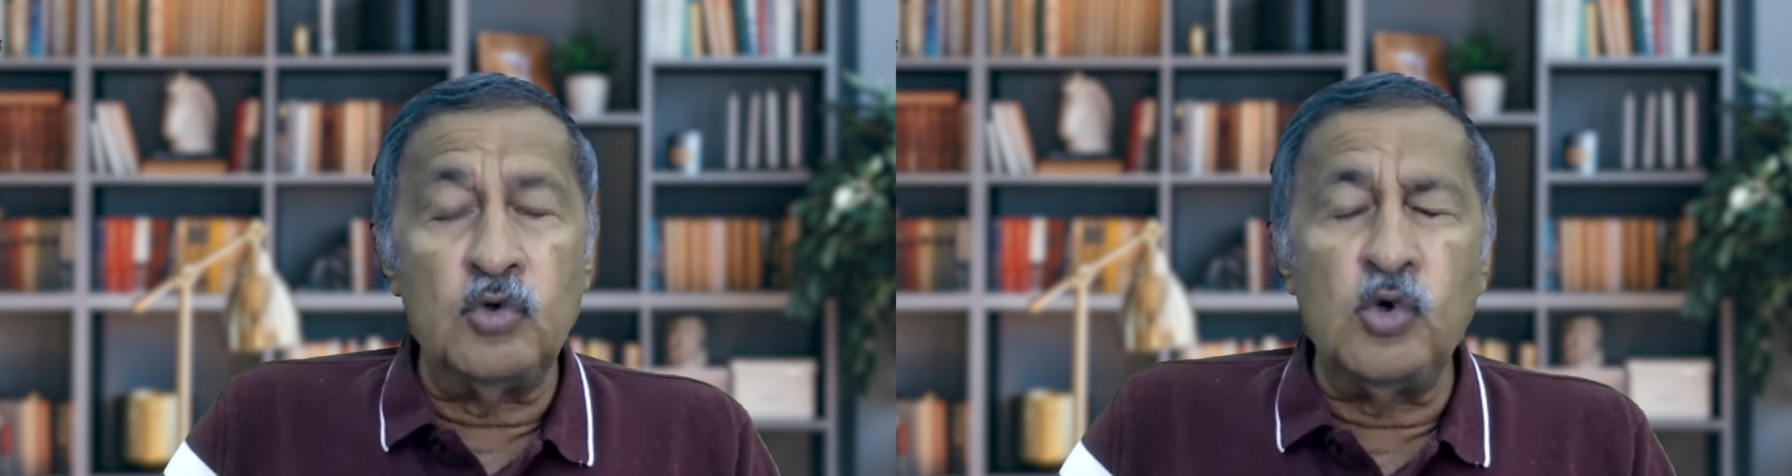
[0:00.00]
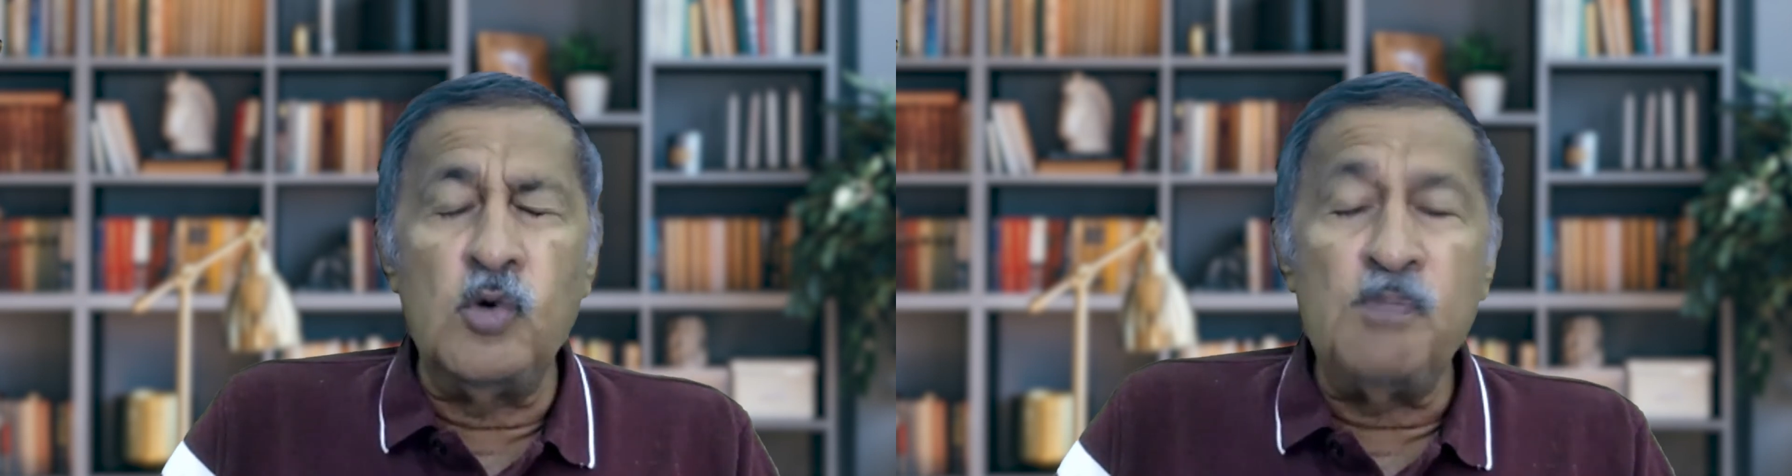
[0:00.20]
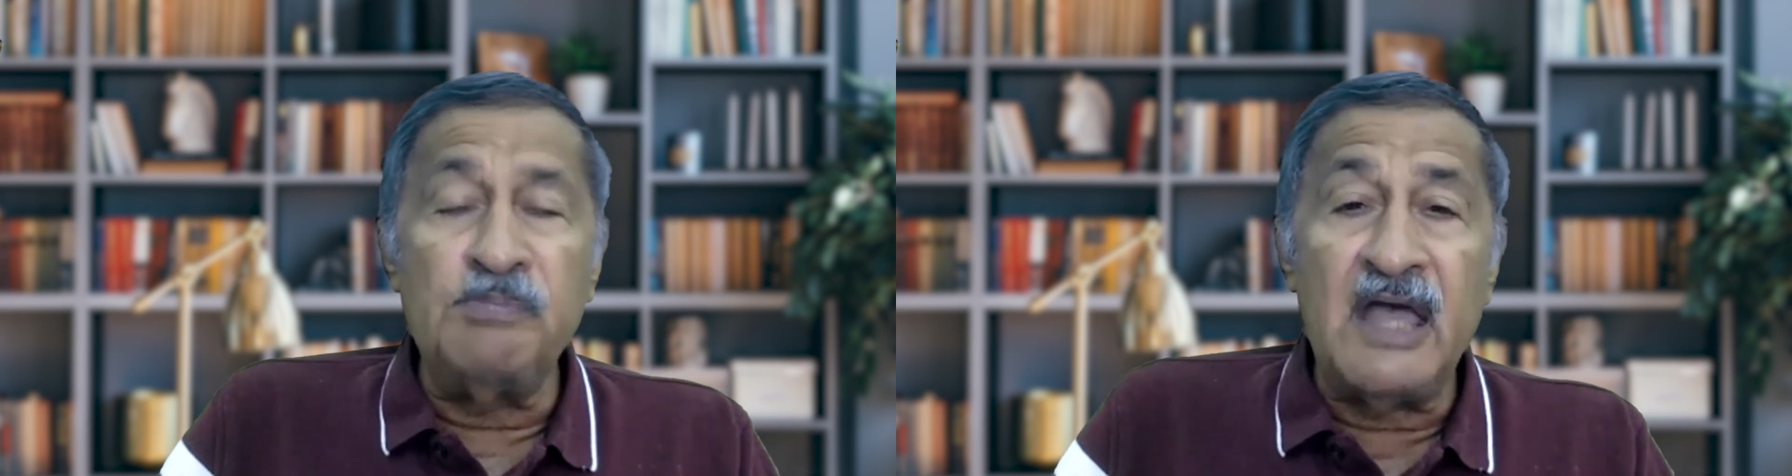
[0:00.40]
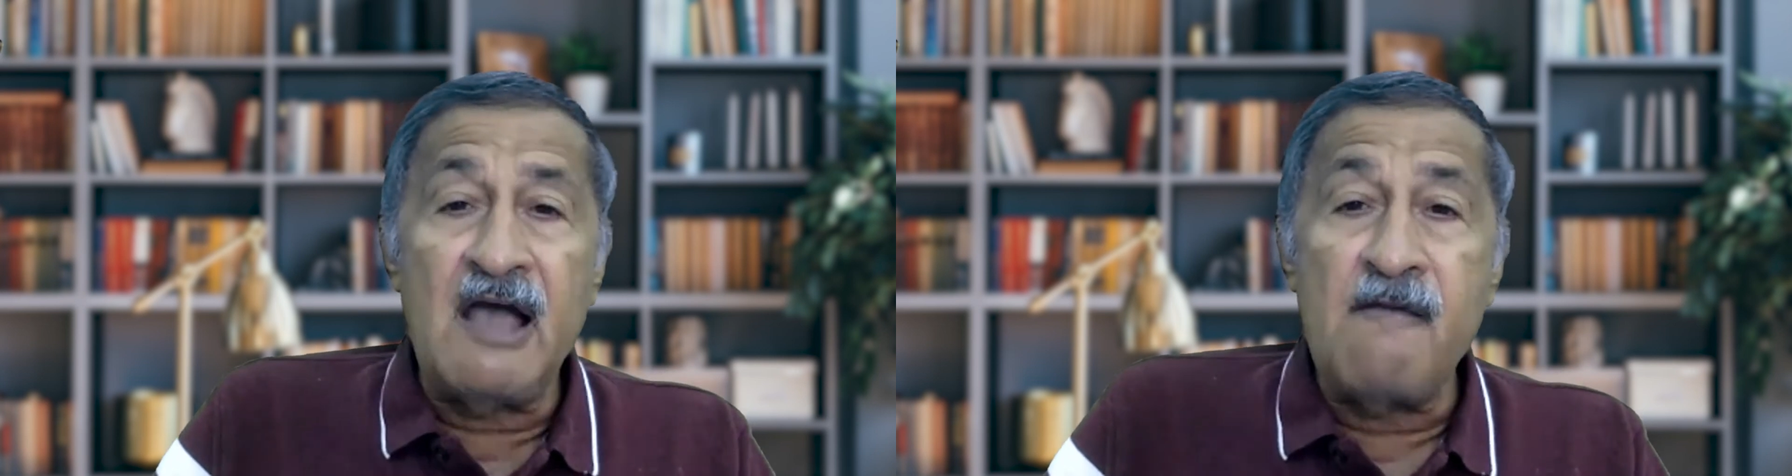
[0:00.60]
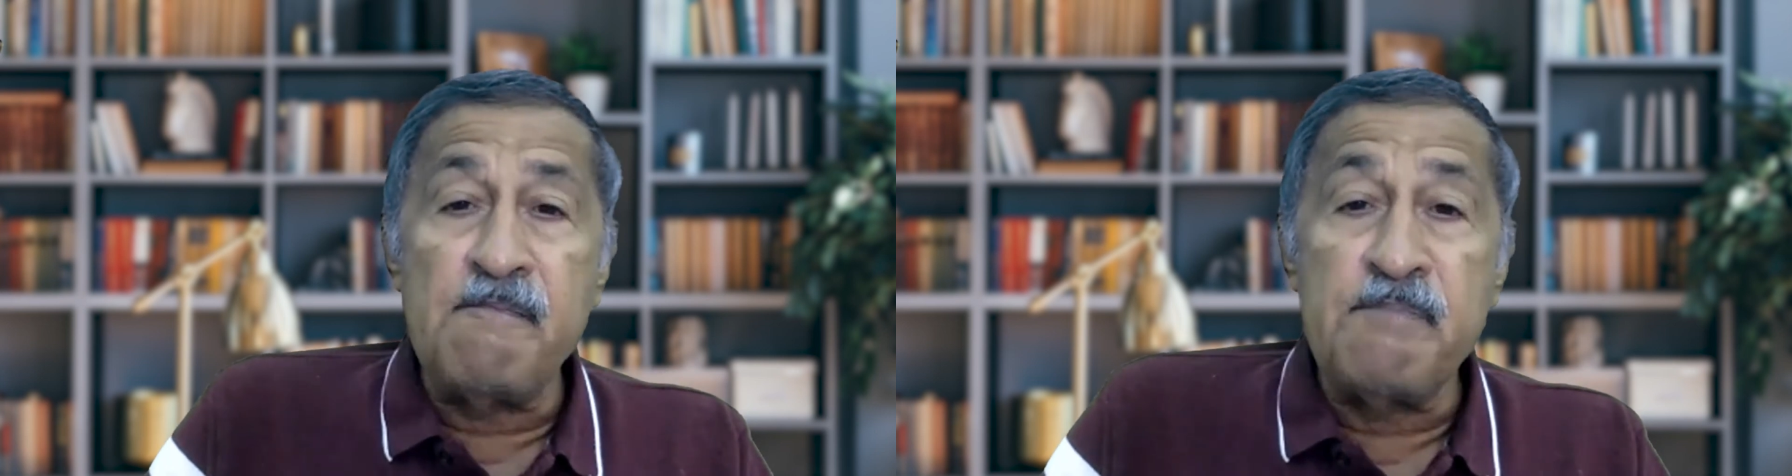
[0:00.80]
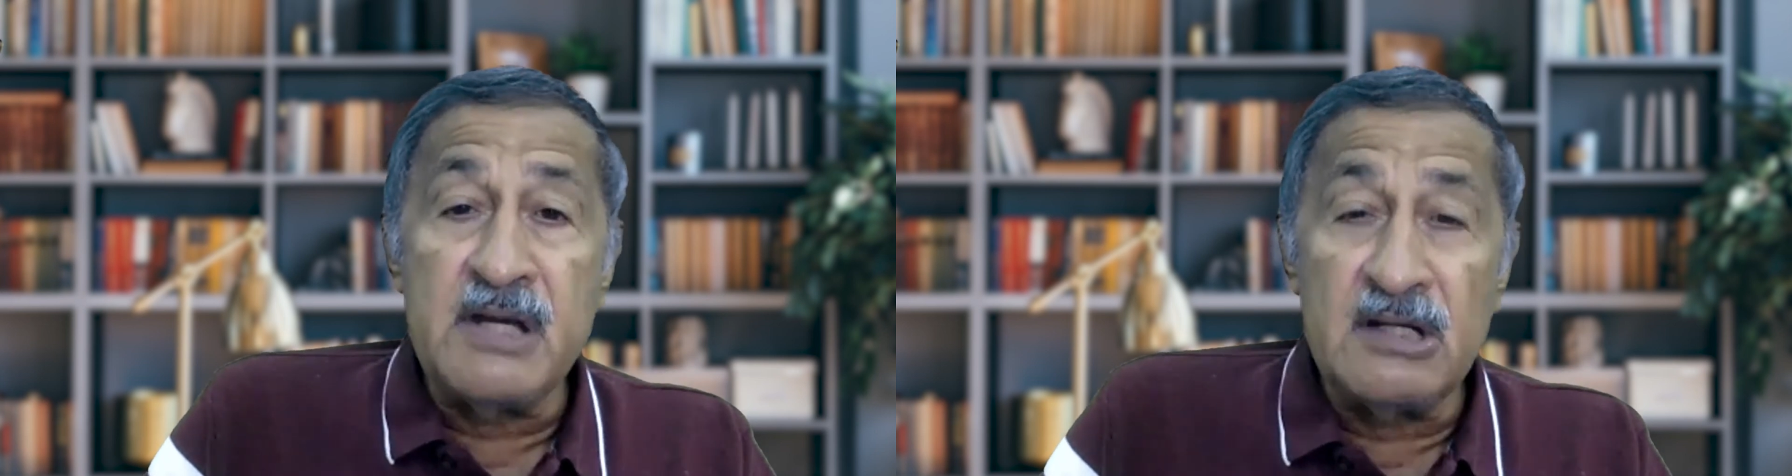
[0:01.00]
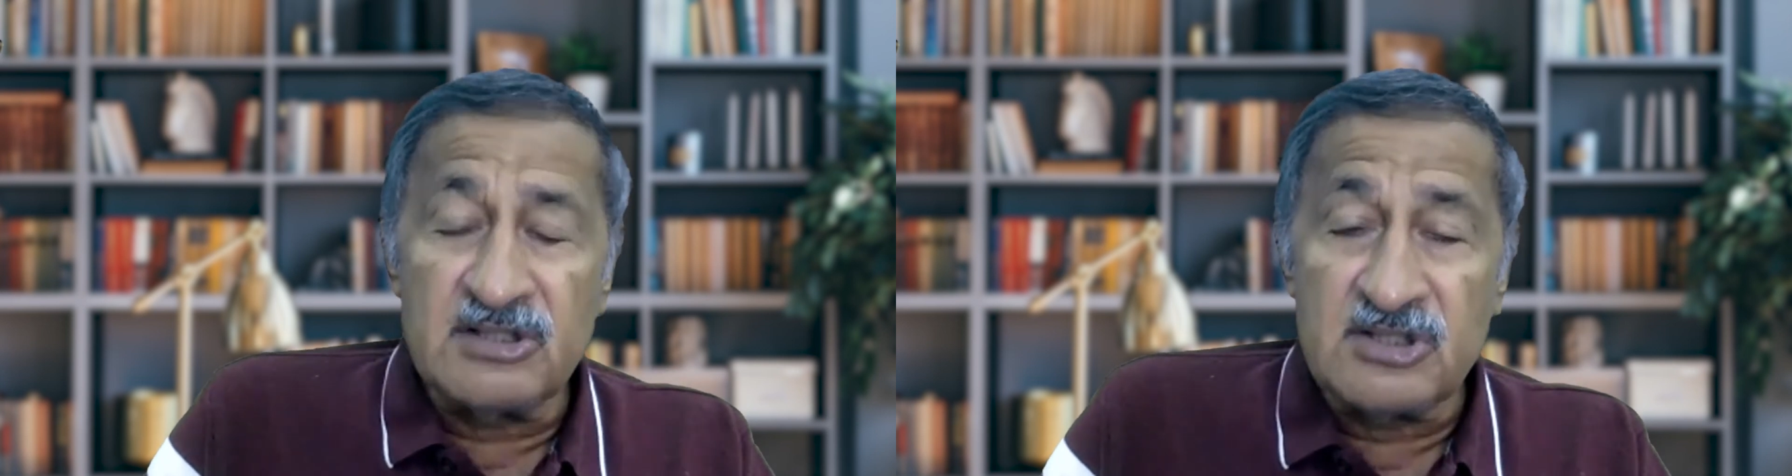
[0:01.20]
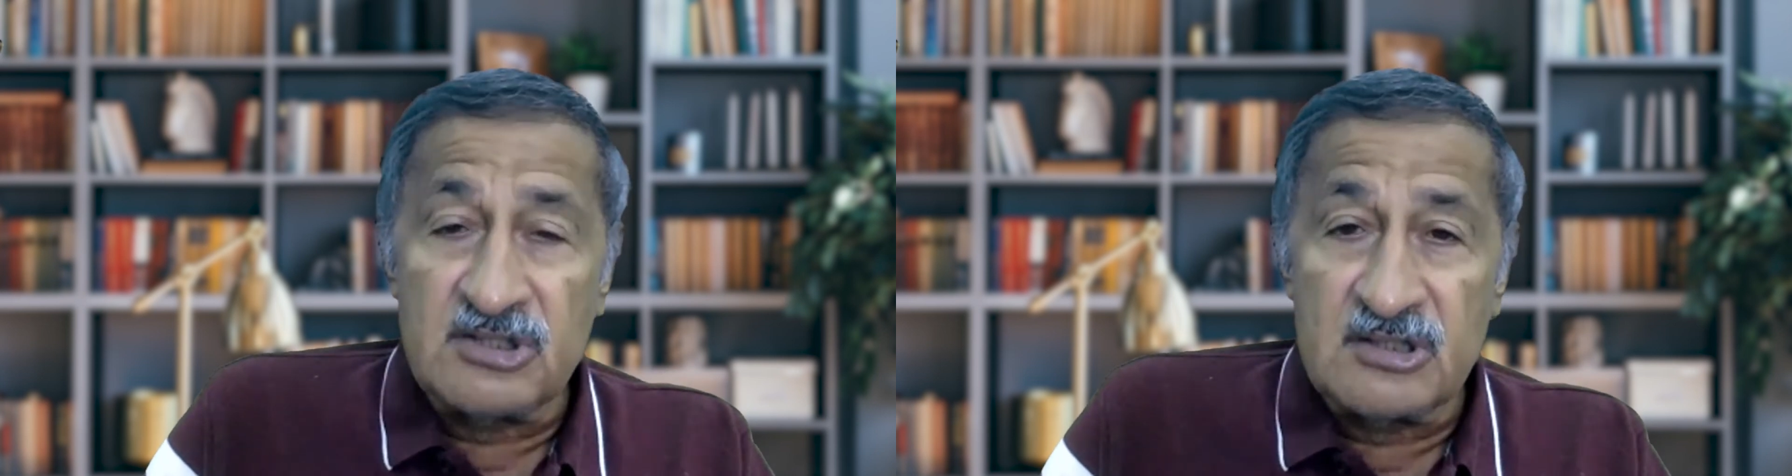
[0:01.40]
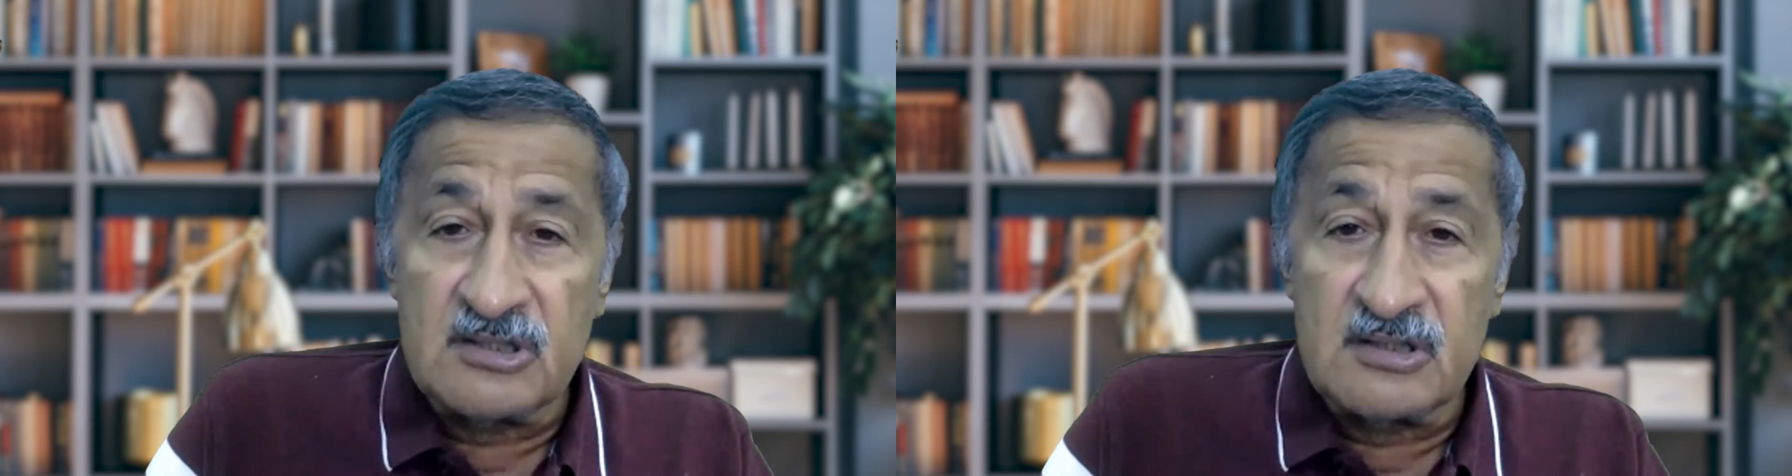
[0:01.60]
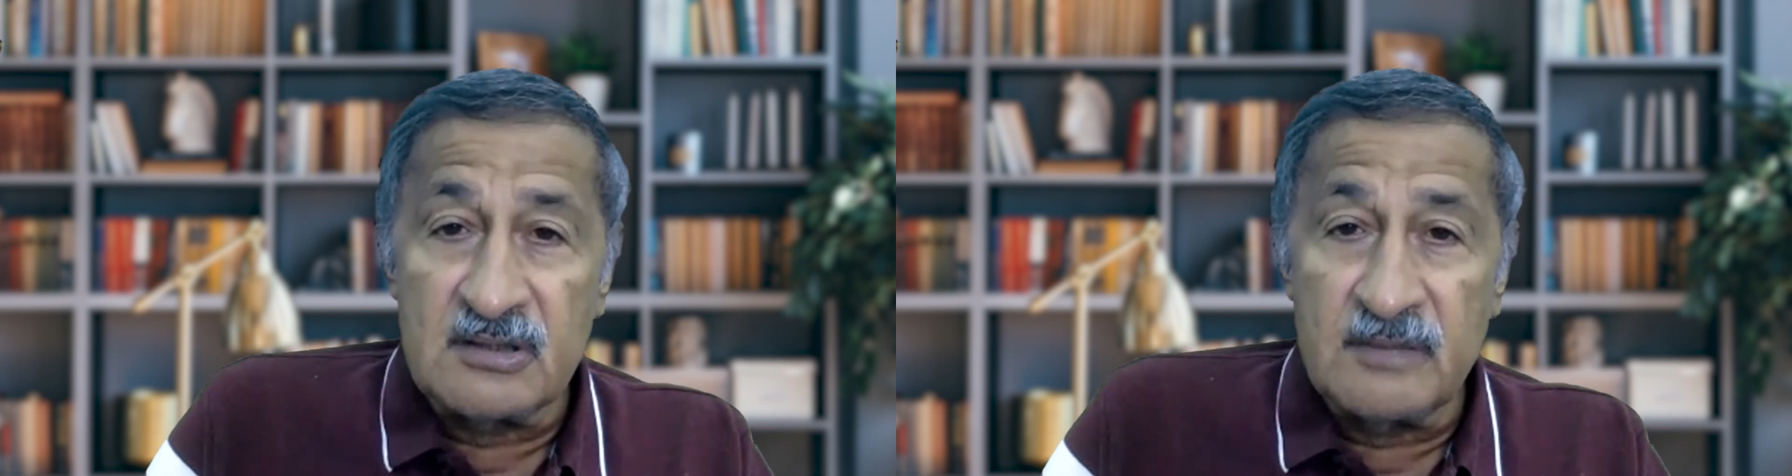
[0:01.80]
whom they have
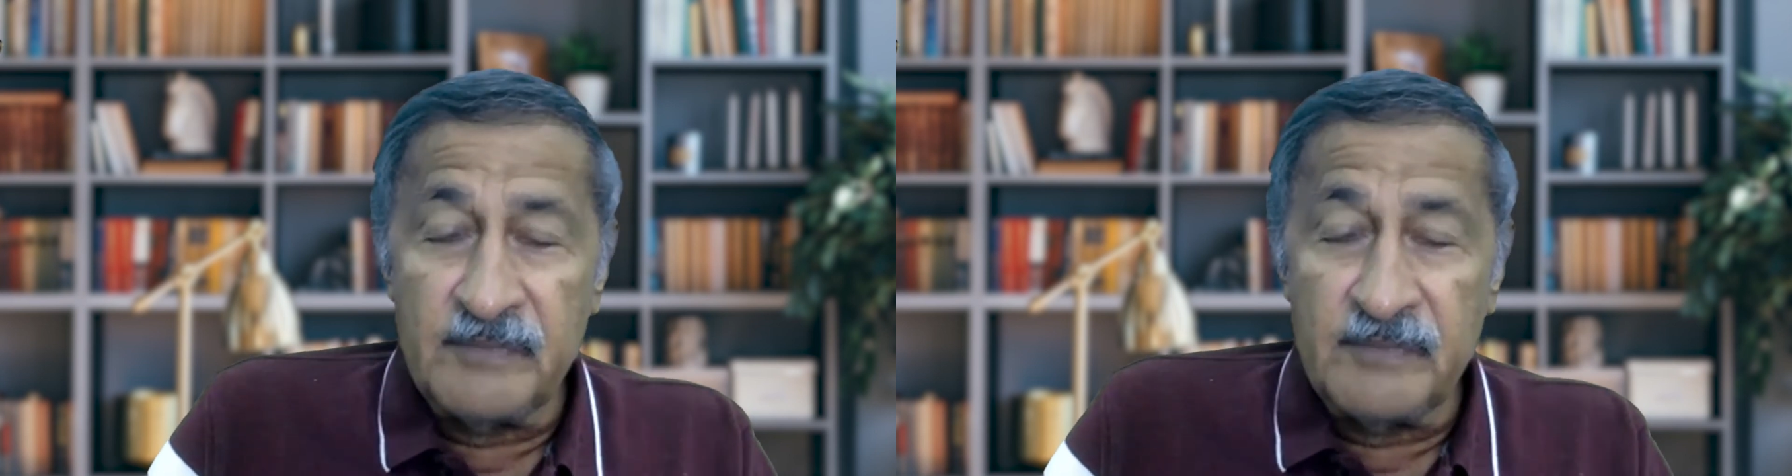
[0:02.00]
pierced.